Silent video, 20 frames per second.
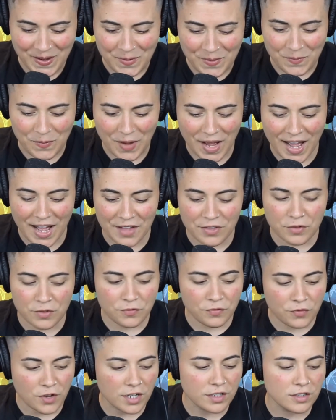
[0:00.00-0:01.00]
Why the
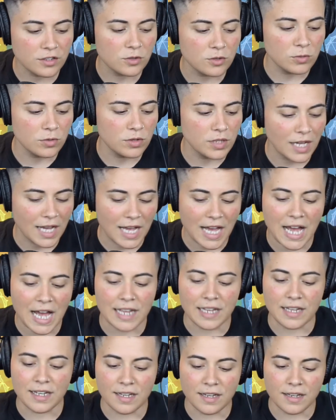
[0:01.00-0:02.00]
fuck you
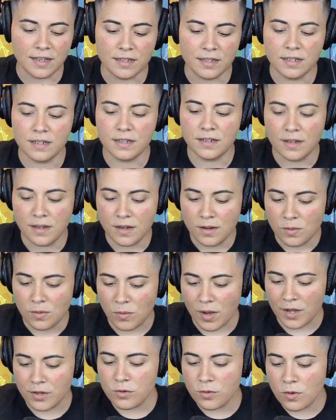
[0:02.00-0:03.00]
lying?
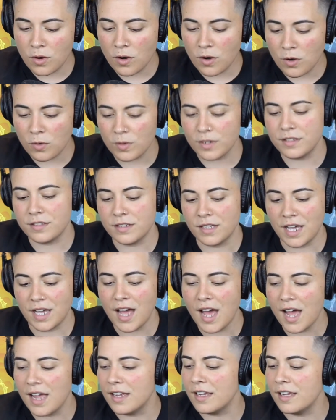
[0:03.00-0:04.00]
Why you always
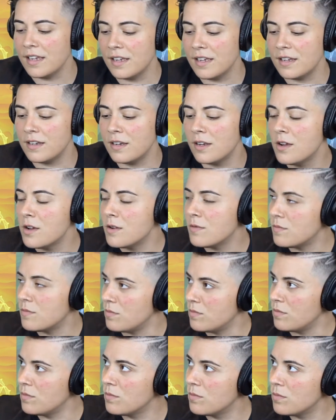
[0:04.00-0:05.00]
lying?
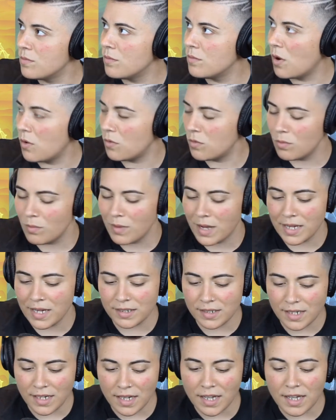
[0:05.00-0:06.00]
Oh my
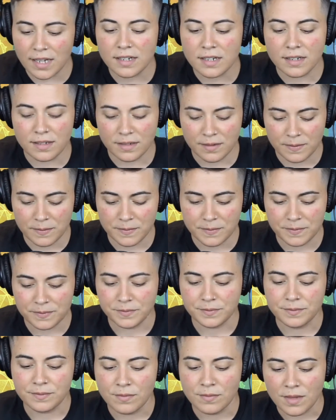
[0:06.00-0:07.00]
God.
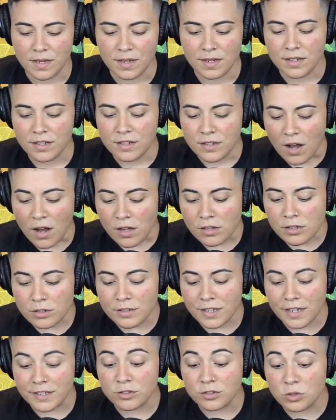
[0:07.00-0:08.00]
Y'all are
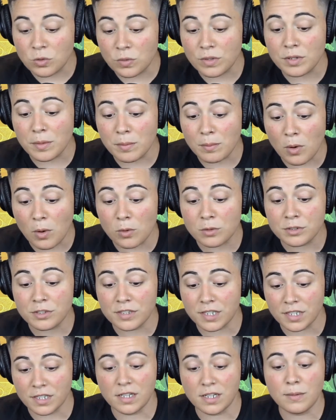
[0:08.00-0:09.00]
like doing the most
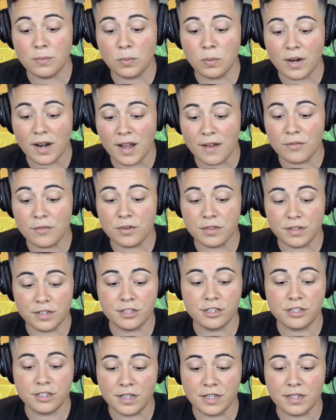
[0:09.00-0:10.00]
to keep whatever this
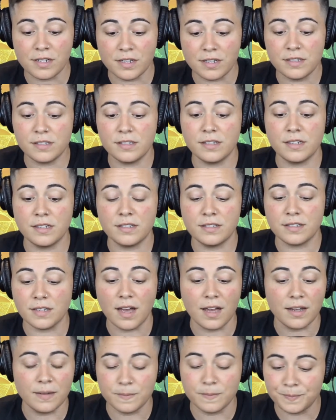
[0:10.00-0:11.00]
shit is
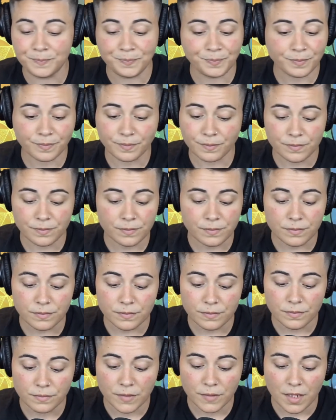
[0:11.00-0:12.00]
inside.
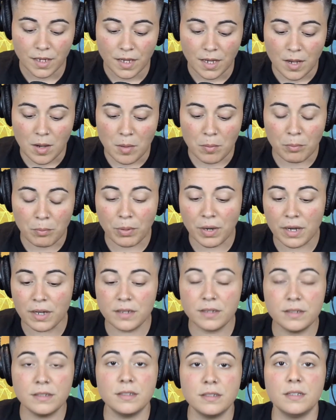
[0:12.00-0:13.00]

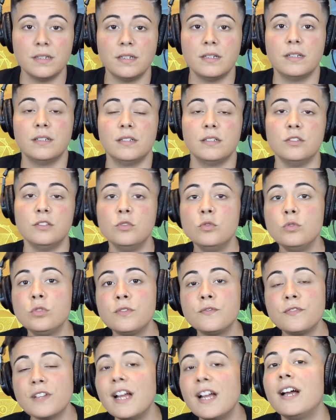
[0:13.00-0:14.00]
But
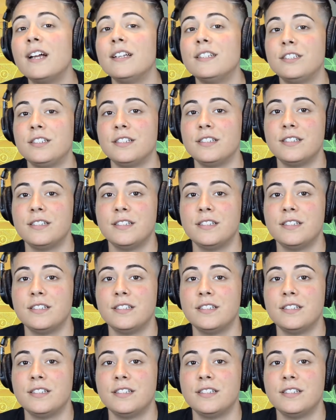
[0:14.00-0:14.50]
newsflash,